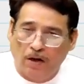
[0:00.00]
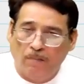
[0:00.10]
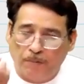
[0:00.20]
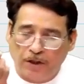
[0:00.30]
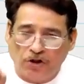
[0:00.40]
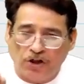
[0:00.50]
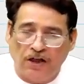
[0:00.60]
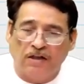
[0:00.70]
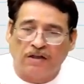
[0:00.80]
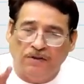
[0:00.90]

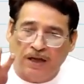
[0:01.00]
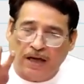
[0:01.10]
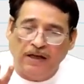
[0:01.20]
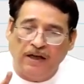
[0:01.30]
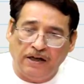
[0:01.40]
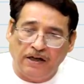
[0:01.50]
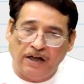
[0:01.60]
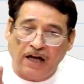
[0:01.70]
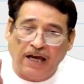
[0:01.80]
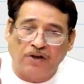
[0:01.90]
Purchase 900
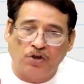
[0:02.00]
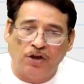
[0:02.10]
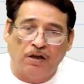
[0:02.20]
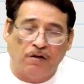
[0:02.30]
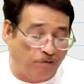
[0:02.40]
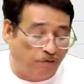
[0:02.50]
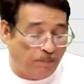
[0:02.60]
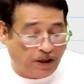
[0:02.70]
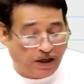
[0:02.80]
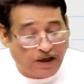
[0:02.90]
lakh share, we
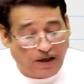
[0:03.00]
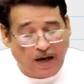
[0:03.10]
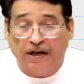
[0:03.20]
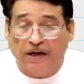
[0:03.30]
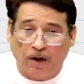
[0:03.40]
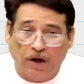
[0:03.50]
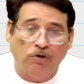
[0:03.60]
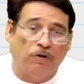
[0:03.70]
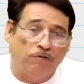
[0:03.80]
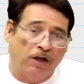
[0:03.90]
paid an amount
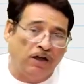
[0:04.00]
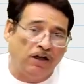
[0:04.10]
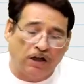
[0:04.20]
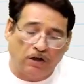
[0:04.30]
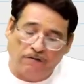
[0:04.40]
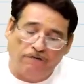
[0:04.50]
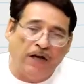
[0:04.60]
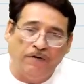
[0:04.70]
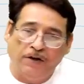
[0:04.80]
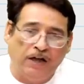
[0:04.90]
of
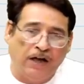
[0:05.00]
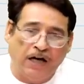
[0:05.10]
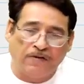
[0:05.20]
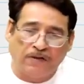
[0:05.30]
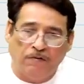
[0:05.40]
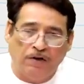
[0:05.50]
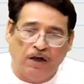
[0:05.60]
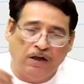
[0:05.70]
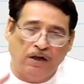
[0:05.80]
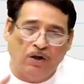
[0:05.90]
13,500 that is given
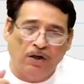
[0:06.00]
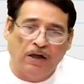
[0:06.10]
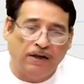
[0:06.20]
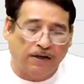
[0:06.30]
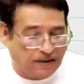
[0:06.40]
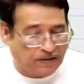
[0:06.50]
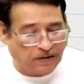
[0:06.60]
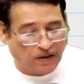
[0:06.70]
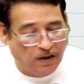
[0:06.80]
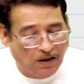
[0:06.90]
under non-current
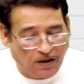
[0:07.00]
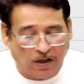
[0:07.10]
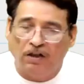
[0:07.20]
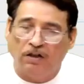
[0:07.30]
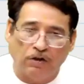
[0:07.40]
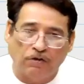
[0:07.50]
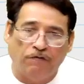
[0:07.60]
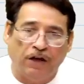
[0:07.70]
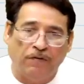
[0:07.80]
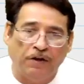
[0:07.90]
asset,
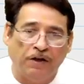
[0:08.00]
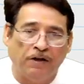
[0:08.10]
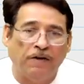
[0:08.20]
13,500.